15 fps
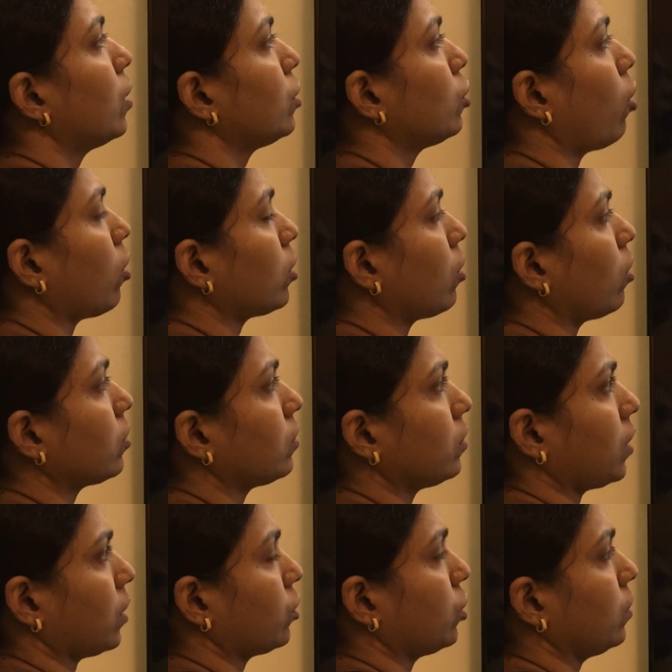dot
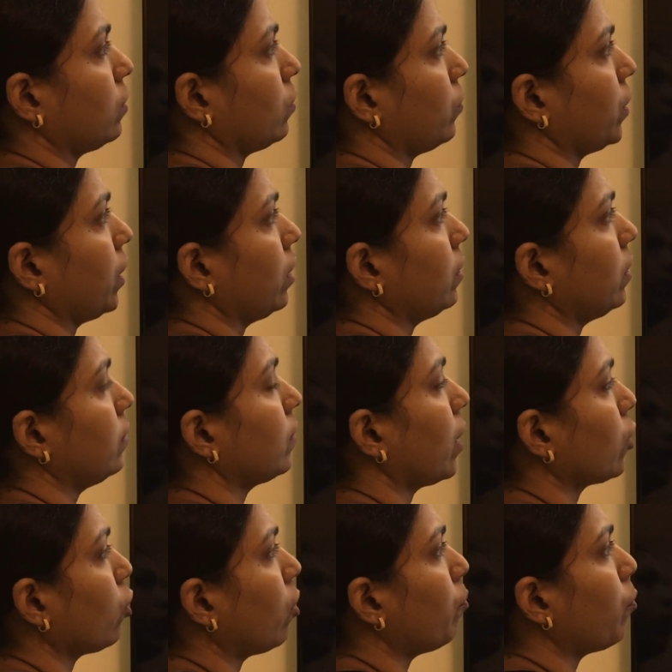structures over here, these are
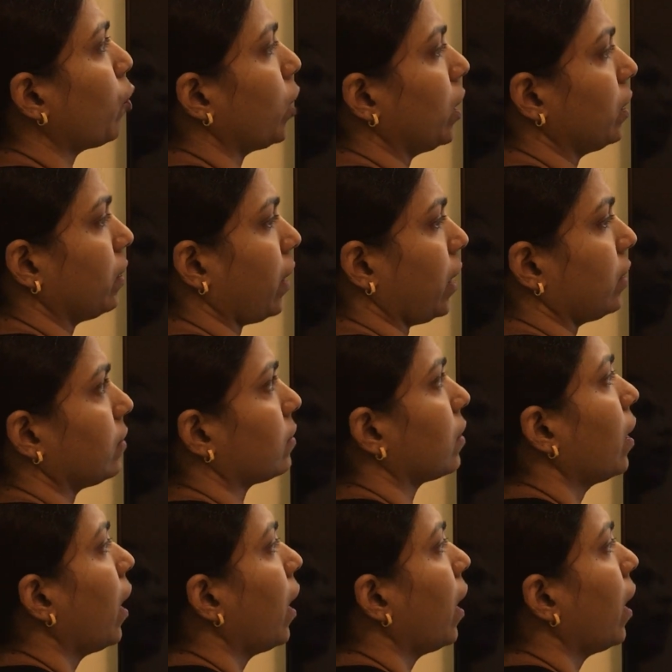your pollen grains,